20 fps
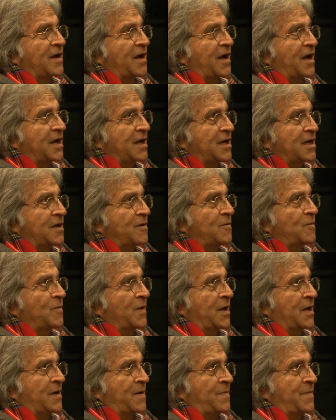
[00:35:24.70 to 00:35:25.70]
I give
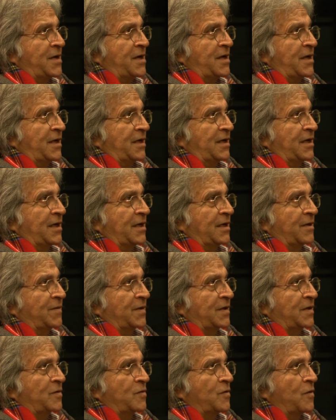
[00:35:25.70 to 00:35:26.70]
one meaning and
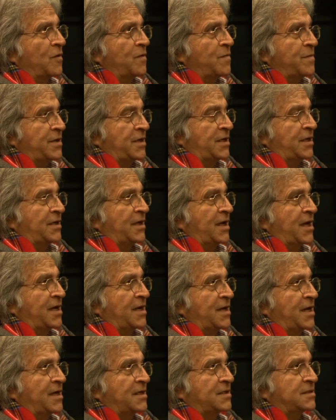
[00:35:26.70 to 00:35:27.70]
one core meaning,
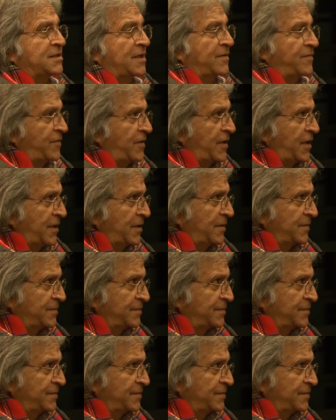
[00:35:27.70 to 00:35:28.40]
and that's suffering.